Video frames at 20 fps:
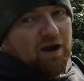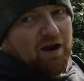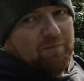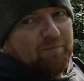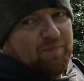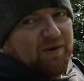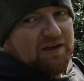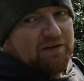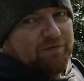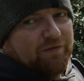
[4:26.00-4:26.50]

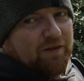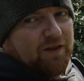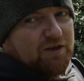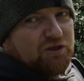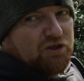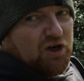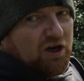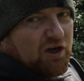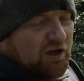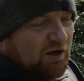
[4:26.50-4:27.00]
I've been for
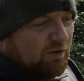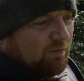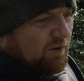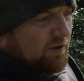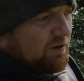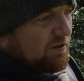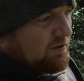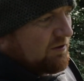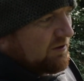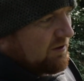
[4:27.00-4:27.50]
the
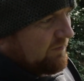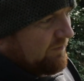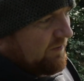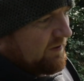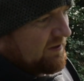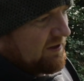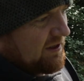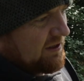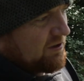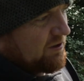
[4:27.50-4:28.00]
gentleman's
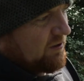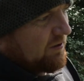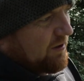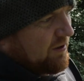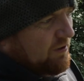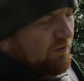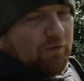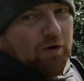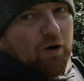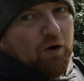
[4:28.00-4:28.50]
visit to
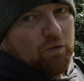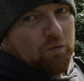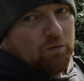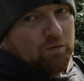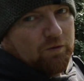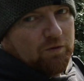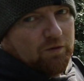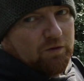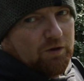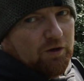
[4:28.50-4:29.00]
the
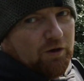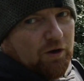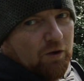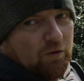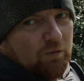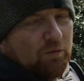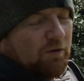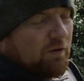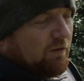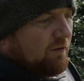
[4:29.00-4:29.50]
throne, you
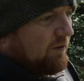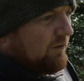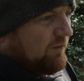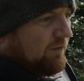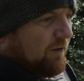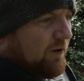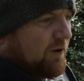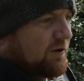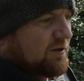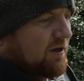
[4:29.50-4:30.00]
know, the
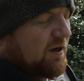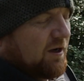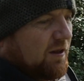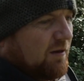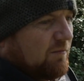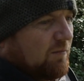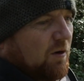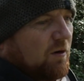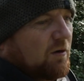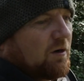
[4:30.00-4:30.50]
first thing
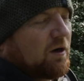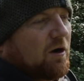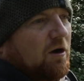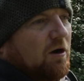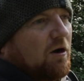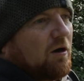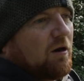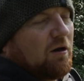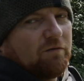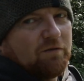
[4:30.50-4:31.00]
in the morning
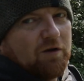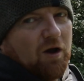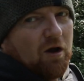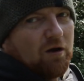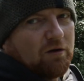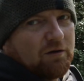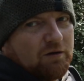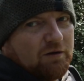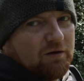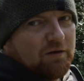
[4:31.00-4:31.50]
call of
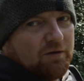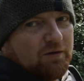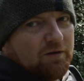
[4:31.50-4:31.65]
God.